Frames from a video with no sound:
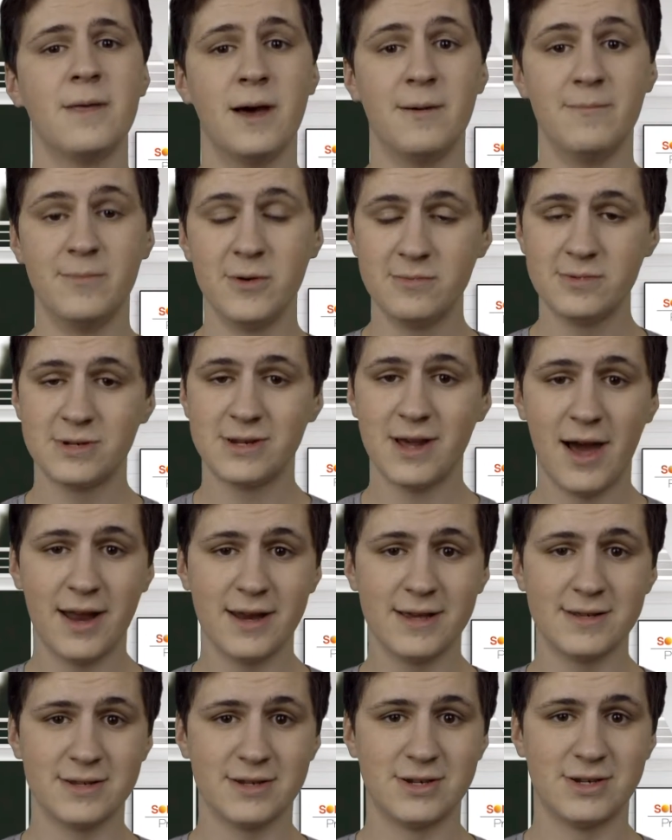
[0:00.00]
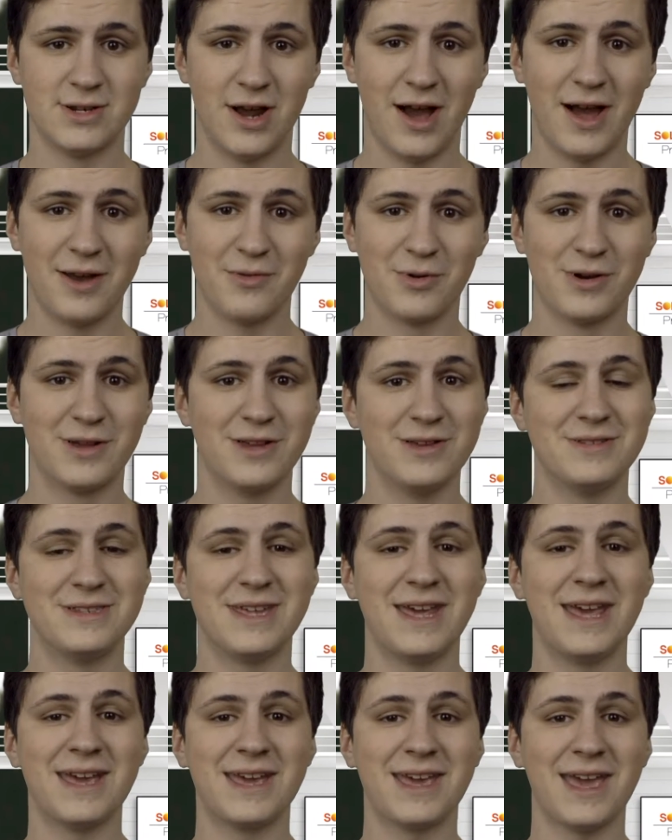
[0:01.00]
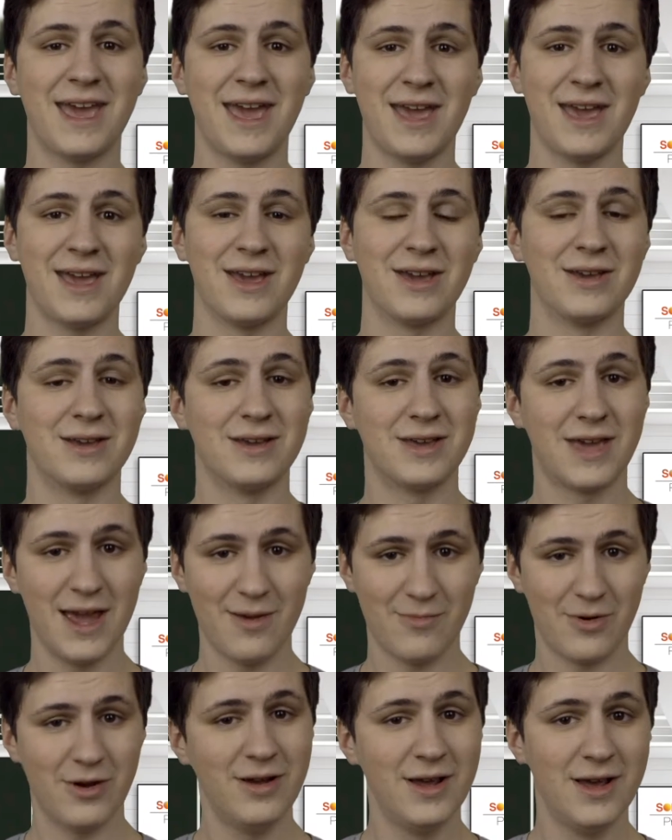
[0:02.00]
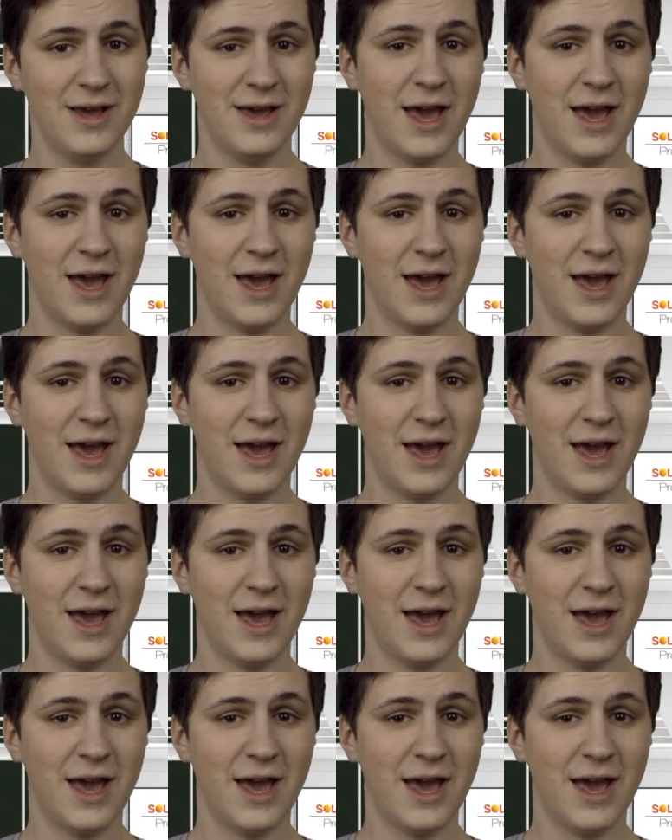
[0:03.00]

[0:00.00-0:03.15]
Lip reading: A boom shot is a shot where you take a camera